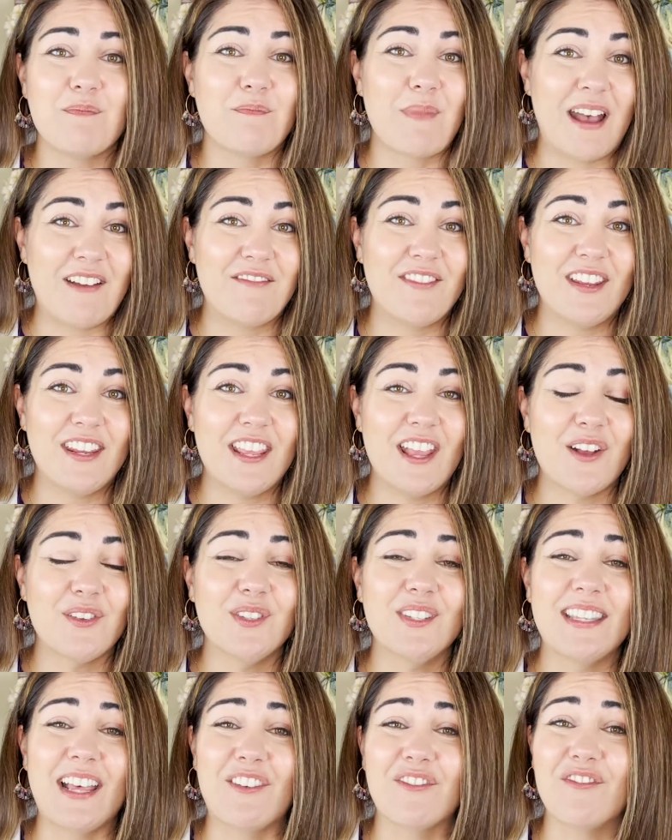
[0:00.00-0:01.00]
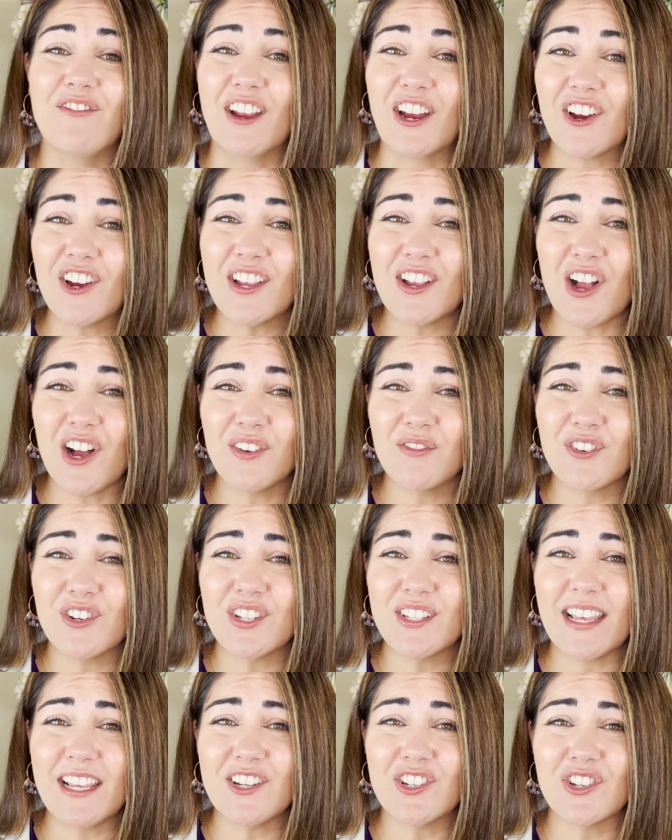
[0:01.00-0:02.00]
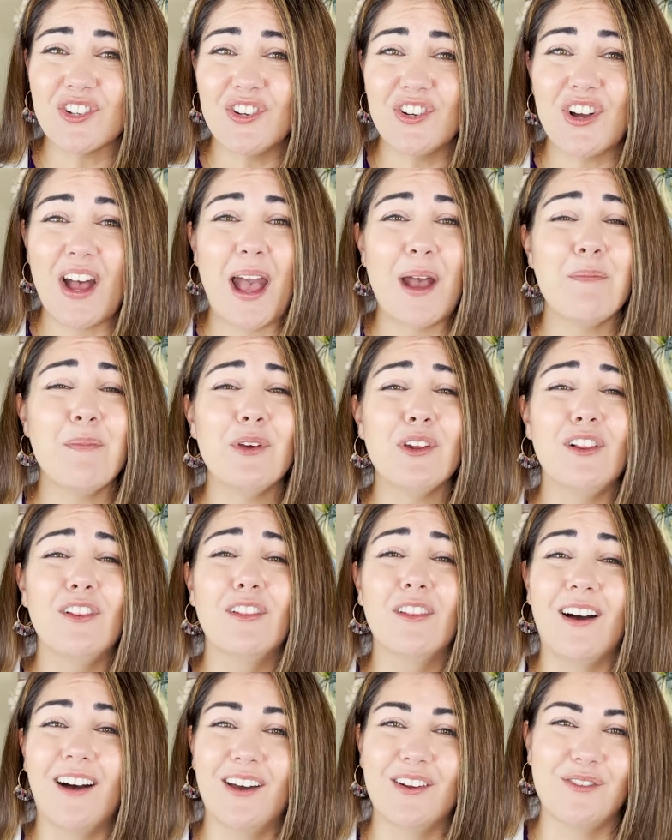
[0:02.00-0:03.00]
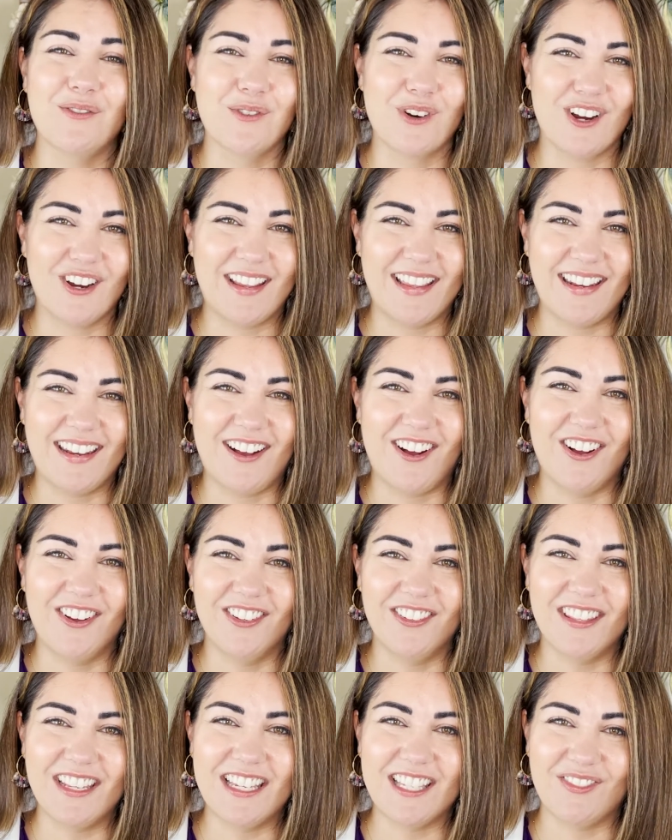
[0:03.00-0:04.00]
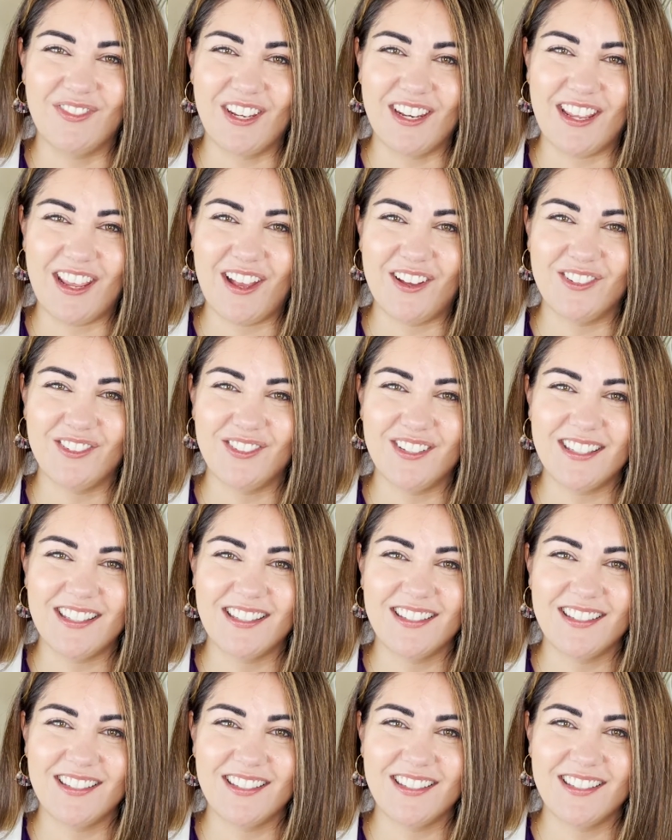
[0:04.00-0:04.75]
my videos sound very conversational, I put a lot of work into all these videos.